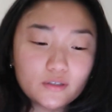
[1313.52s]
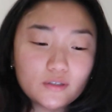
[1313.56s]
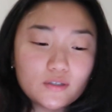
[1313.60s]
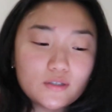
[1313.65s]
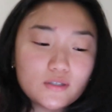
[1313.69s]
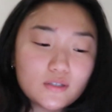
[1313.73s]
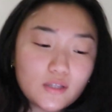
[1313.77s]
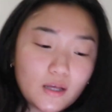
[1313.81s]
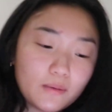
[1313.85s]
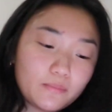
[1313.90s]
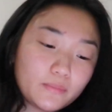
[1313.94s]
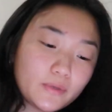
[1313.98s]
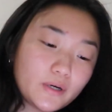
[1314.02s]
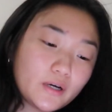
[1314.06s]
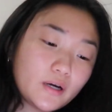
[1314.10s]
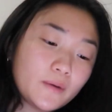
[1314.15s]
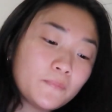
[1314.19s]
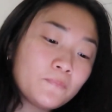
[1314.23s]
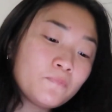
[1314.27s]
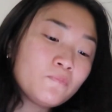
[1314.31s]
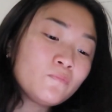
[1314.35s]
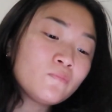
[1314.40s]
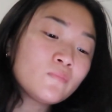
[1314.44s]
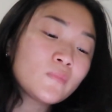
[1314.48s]

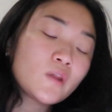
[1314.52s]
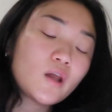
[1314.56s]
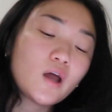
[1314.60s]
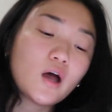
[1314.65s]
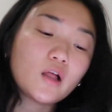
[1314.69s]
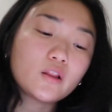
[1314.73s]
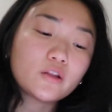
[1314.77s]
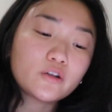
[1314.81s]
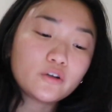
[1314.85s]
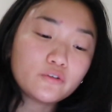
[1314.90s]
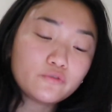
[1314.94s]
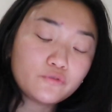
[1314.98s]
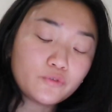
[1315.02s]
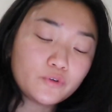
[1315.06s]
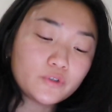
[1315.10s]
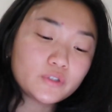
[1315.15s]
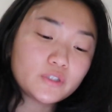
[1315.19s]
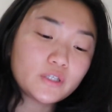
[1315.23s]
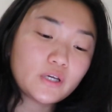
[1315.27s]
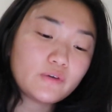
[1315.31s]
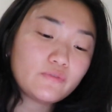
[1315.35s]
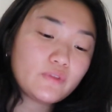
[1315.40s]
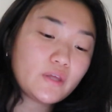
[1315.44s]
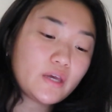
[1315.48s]
slumber, a little
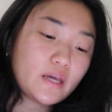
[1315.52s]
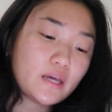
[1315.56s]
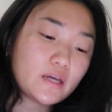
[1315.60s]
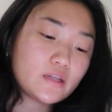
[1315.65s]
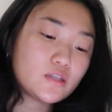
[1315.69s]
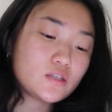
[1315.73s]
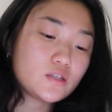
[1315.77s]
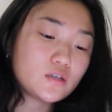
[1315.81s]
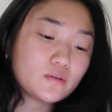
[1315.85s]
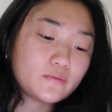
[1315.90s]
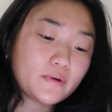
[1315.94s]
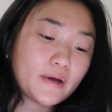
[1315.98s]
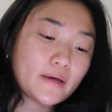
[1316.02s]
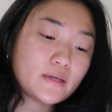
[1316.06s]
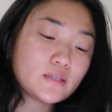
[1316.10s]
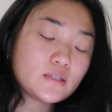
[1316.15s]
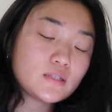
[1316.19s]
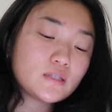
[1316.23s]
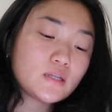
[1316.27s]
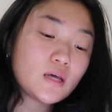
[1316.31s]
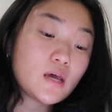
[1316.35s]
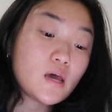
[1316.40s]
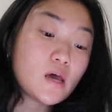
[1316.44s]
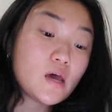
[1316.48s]
folding of the hands to
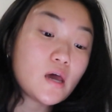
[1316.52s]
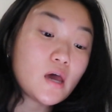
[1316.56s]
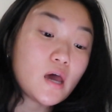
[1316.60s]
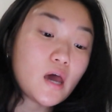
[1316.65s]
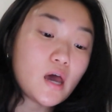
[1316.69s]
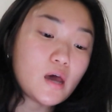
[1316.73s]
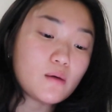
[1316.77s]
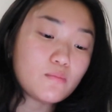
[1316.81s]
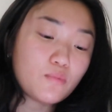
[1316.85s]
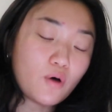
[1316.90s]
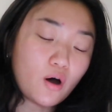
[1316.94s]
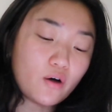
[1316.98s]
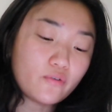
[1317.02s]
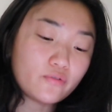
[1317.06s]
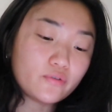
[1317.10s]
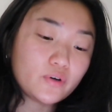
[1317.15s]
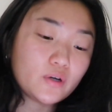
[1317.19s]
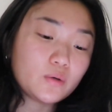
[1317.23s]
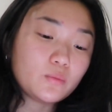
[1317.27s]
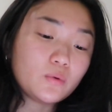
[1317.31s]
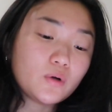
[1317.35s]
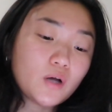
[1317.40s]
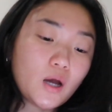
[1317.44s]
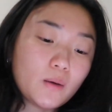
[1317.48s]
rest, and
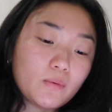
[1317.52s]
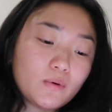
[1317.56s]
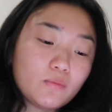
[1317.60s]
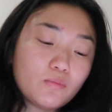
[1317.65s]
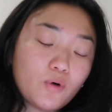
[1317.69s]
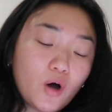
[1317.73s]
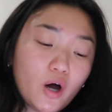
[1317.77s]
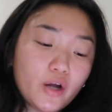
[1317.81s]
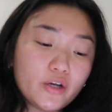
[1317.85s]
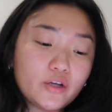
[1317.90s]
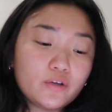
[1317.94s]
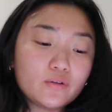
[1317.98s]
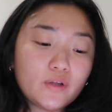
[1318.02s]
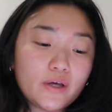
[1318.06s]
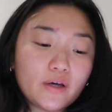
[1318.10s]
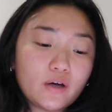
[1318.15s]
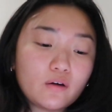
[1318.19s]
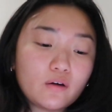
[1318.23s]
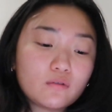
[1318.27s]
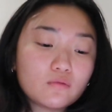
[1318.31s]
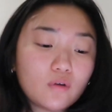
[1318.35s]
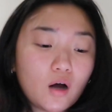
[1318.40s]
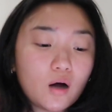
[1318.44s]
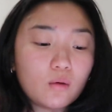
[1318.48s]
poverty will come upon you like
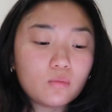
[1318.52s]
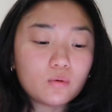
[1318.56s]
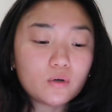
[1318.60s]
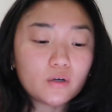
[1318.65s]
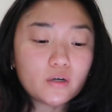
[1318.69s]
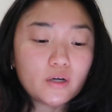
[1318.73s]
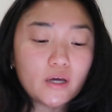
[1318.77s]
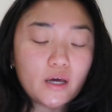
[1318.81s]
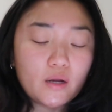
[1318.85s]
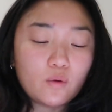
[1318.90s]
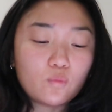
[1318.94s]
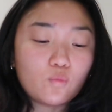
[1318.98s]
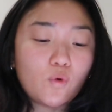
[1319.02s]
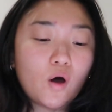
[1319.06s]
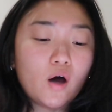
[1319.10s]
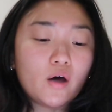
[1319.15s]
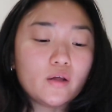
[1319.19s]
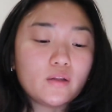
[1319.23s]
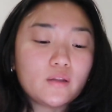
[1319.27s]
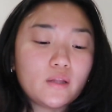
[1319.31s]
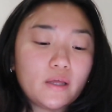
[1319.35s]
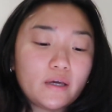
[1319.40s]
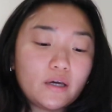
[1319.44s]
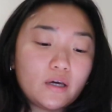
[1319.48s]
a robber and
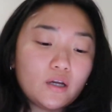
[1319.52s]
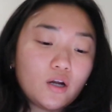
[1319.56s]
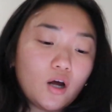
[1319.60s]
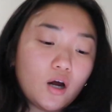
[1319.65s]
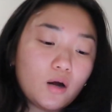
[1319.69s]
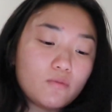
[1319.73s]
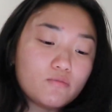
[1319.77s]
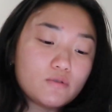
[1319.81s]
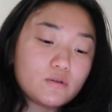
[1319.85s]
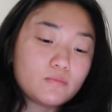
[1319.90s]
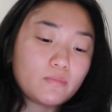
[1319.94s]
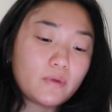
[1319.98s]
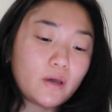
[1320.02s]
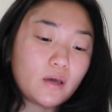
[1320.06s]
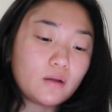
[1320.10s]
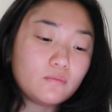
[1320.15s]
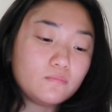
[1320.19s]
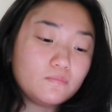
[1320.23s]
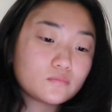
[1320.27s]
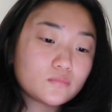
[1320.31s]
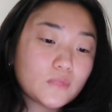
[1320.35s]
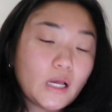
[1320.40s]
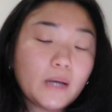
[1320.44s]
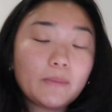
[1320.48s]
want like an armed man.
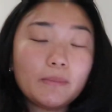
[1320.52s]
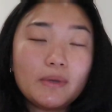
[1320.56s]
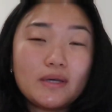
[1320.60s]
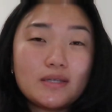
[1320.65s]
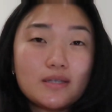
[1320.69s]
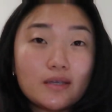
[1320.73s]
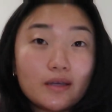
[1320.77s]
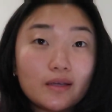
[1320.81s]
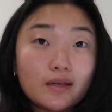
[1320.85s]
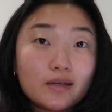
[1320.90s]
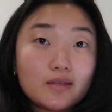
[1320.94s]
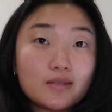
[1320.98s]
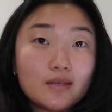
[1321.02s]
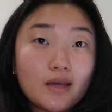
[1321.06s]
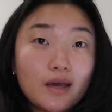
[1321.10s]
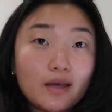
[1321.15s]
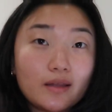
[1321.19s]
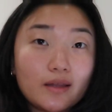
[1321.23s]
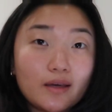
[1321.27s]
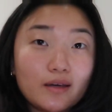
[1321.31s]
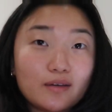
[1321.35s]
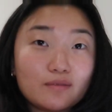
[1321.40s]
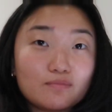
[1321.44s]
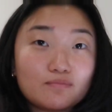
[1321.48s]
Basically saying,
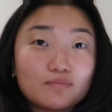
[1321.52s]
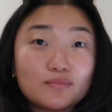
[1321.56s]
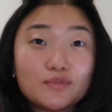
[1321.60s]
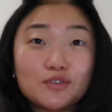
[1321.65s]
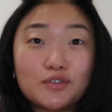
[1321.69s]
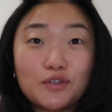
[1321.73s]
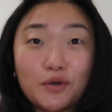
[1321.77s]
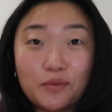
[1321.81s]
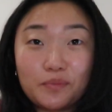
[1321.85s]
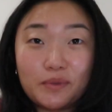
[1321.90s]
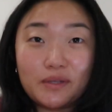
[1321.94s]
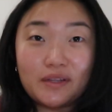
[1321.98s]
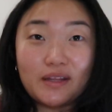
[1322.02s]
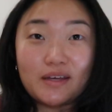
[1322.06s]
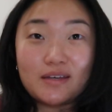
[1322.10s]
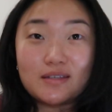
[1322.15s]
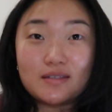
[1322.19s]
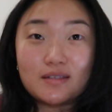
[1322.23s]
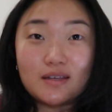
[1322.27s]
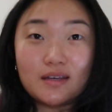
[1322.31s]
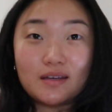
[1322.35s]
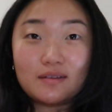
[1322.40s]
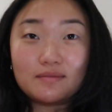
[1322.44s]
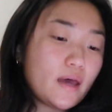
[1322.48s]
like, don't be
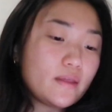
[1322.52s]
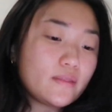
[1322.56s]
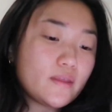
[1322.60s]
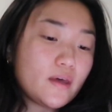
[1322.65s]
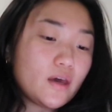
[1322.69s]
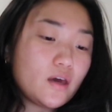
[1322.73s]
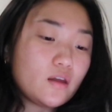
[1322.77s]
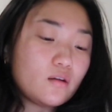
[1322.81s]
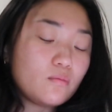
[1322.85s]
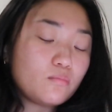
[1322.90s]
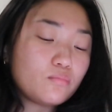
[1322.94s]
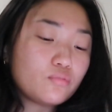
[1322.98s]
lazy. And then